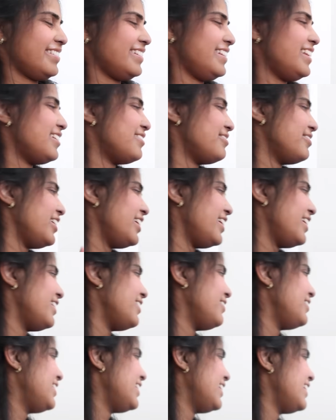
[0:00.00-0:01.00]
Love you.
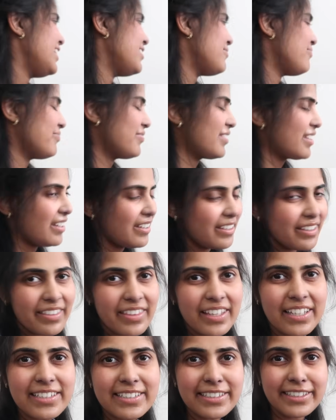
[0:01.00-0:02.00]
We did it.
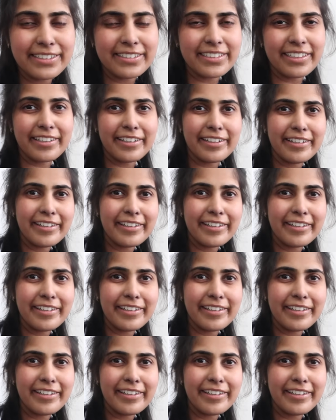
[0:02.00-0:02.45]
13 done.